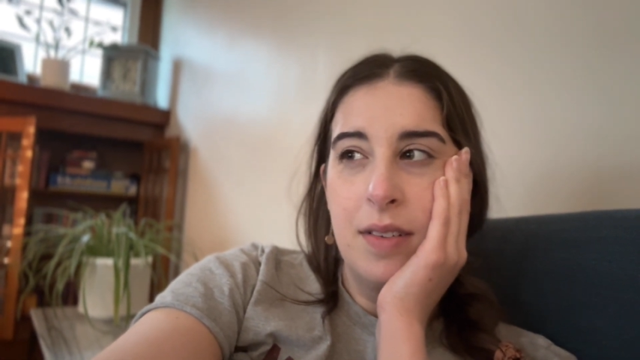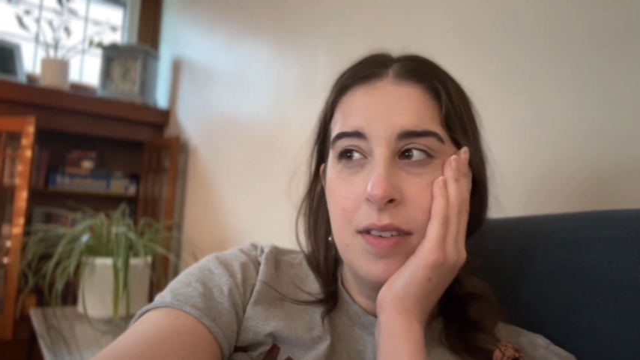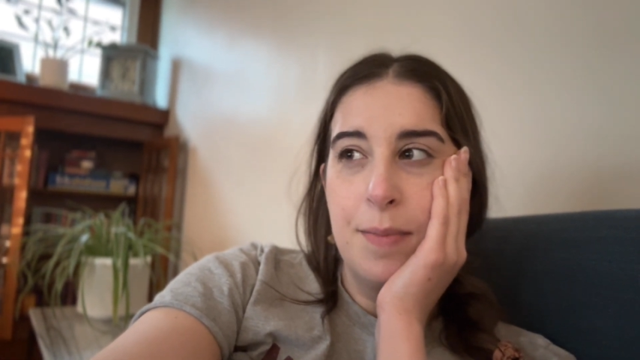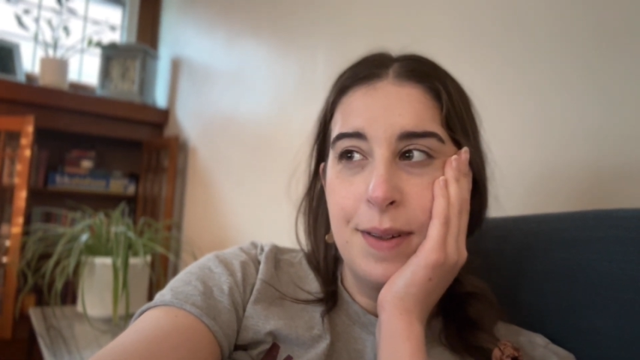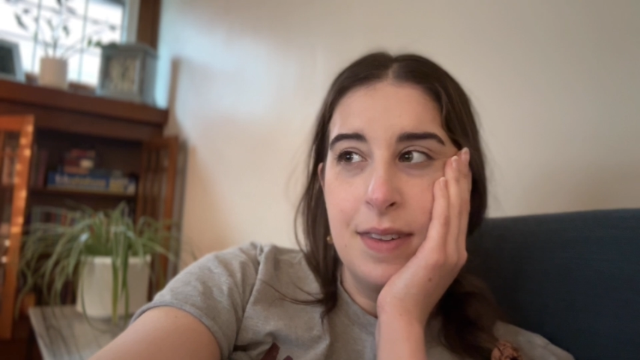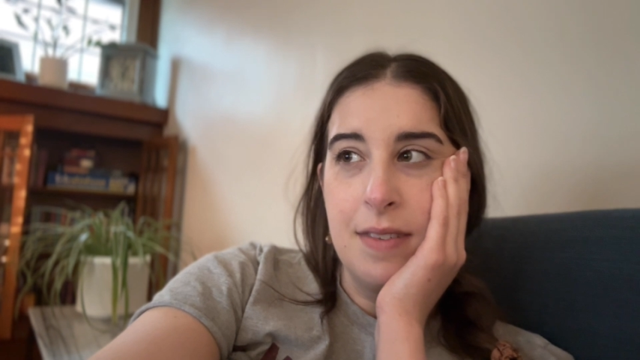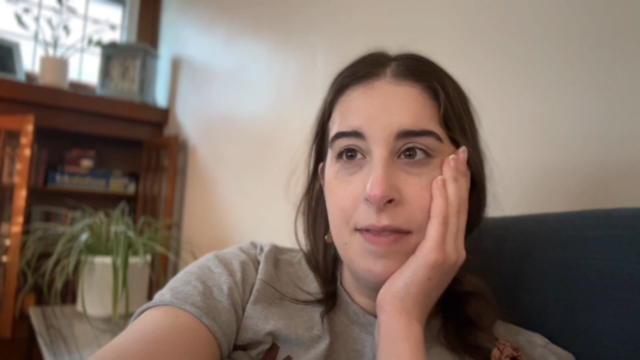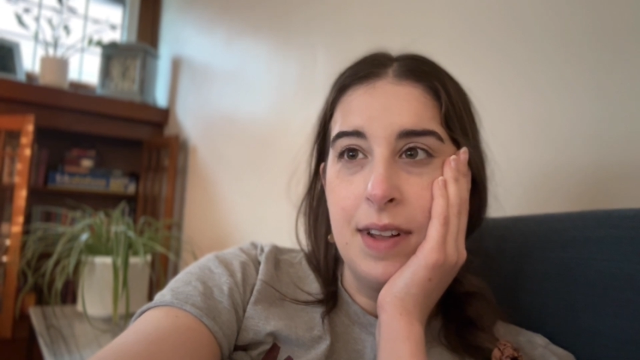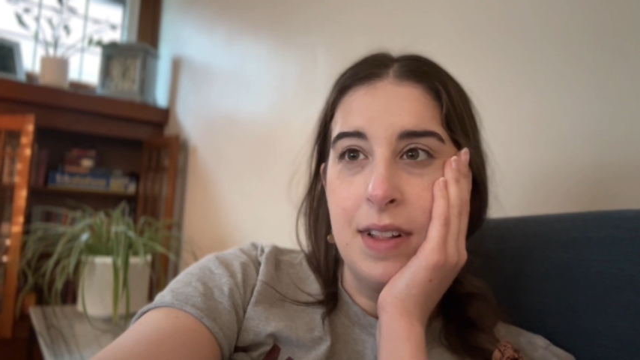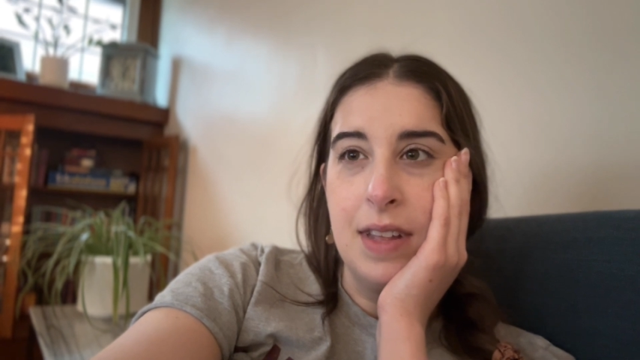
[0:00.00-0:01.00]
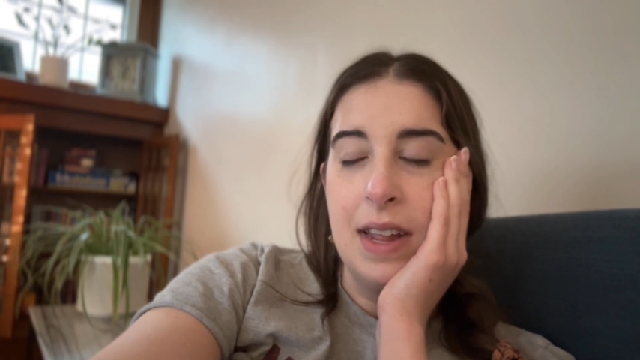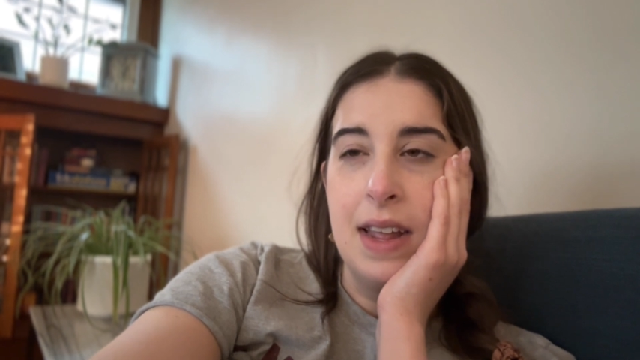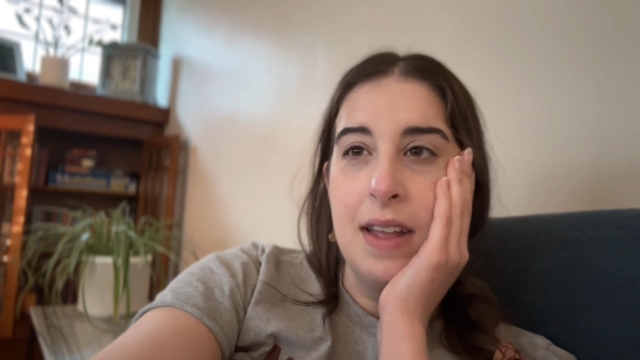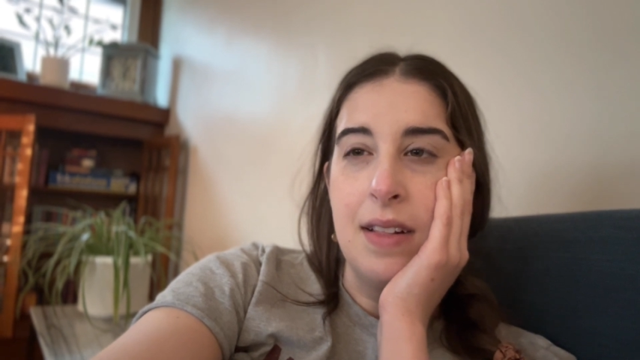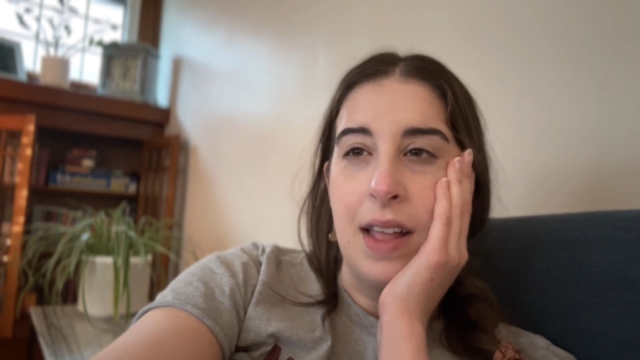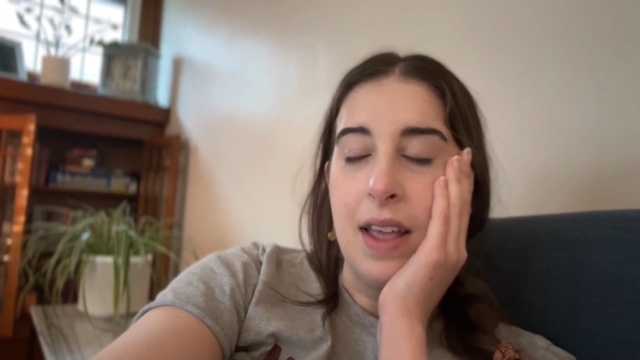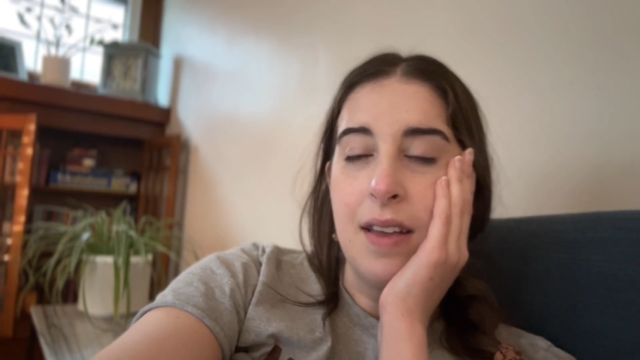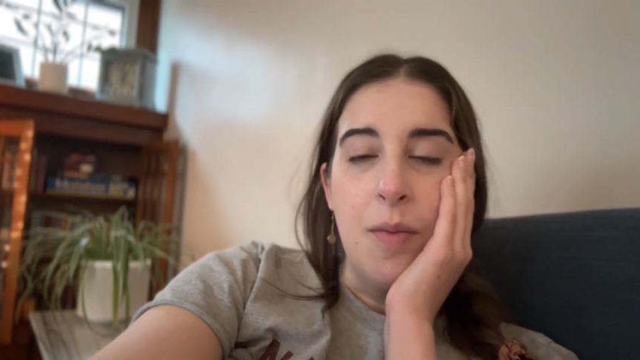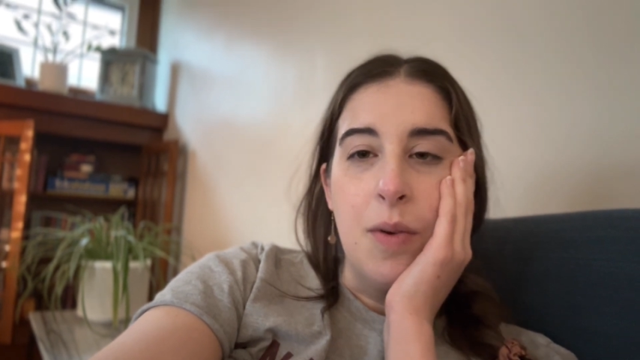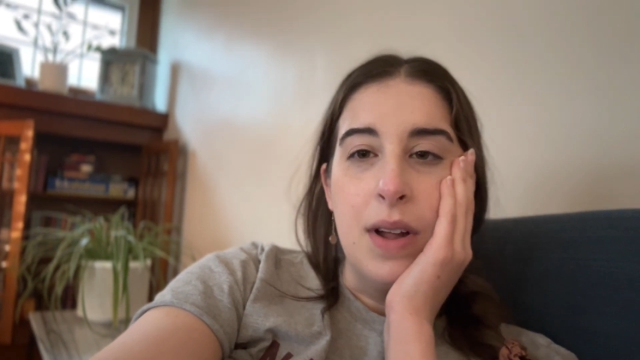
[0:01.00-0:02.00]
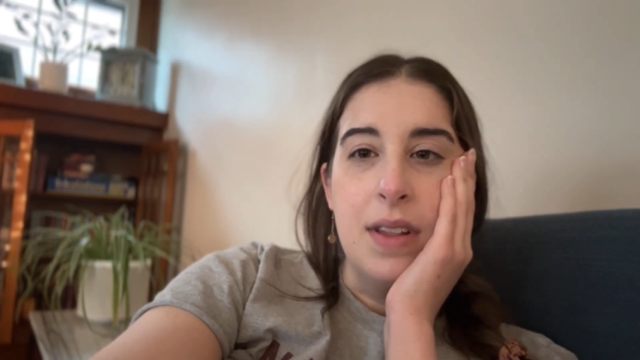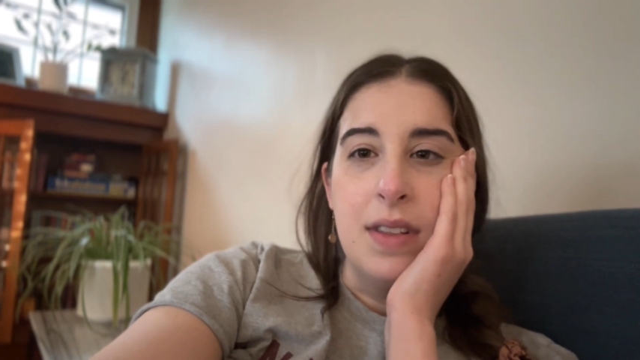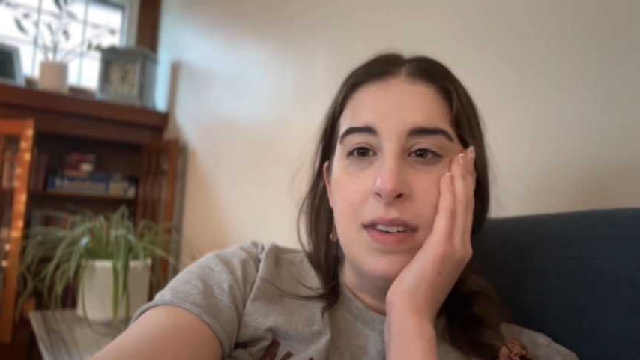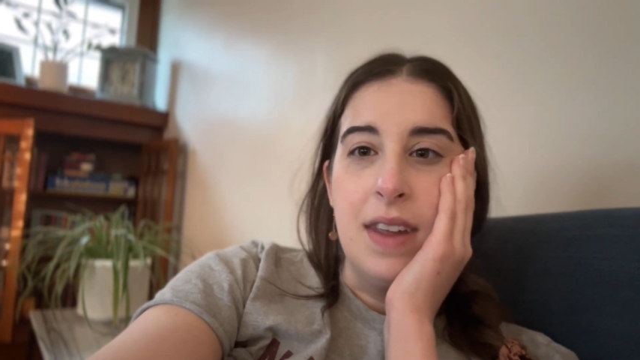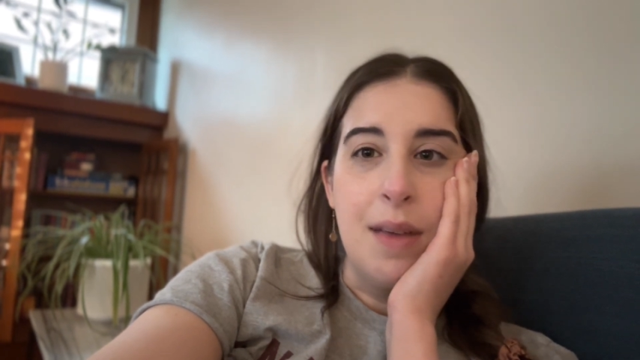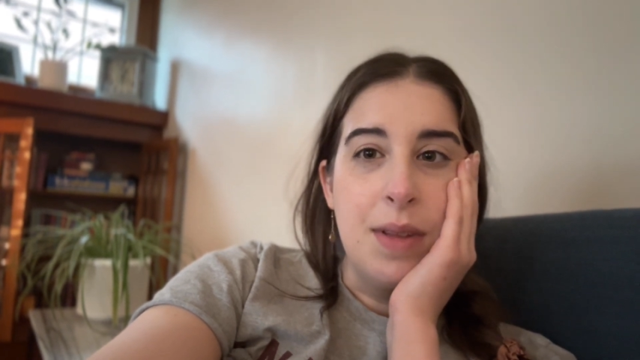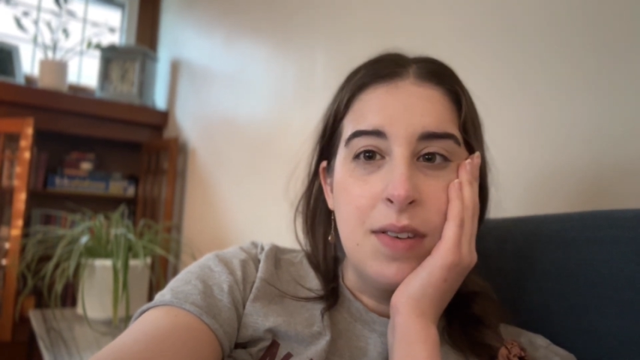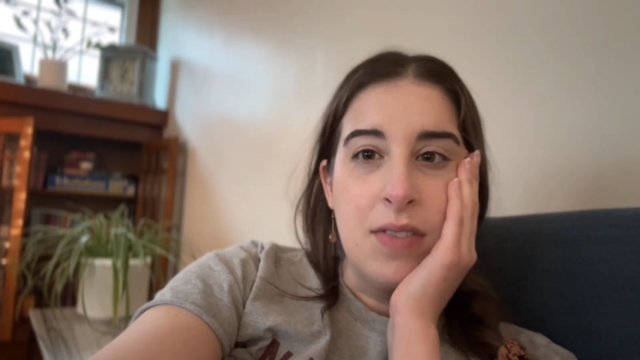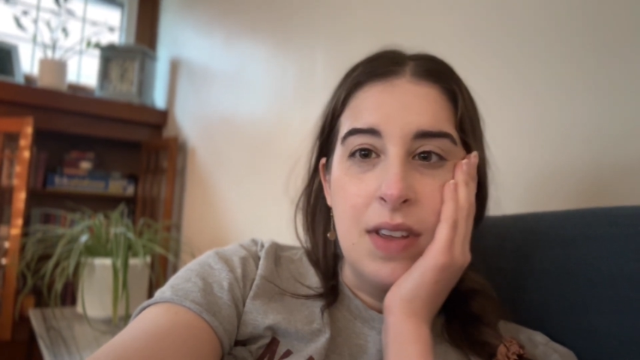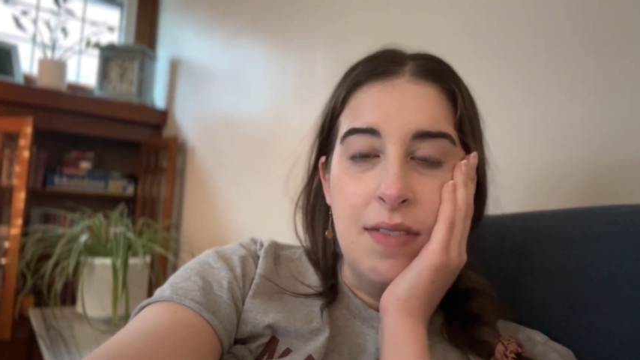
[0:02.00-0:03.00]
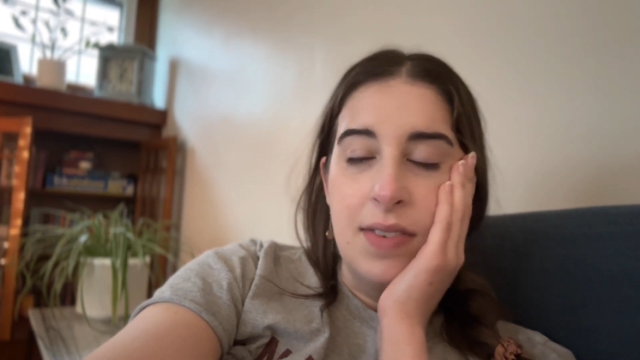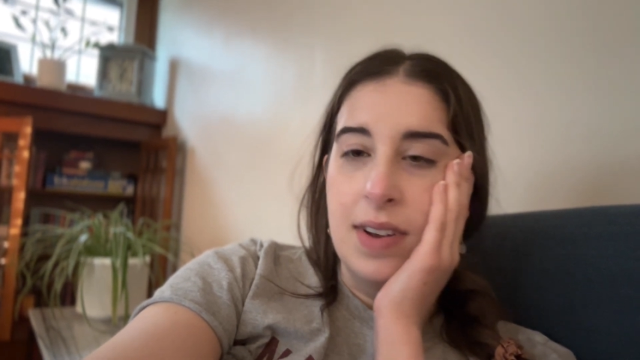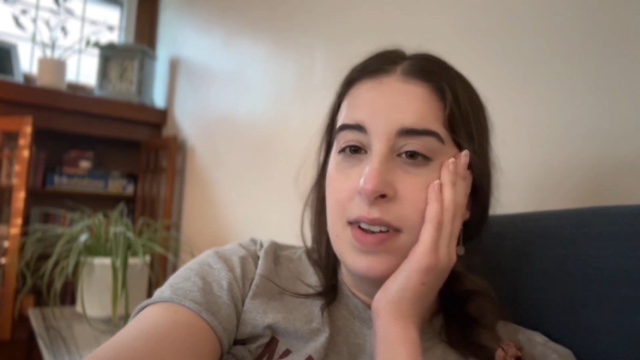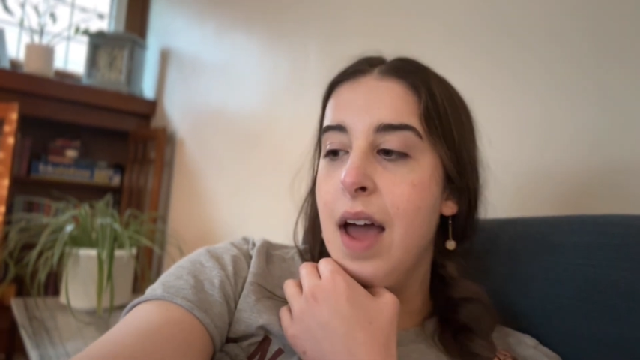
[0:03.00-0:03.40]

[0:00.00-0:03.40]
specifically what damage they've done.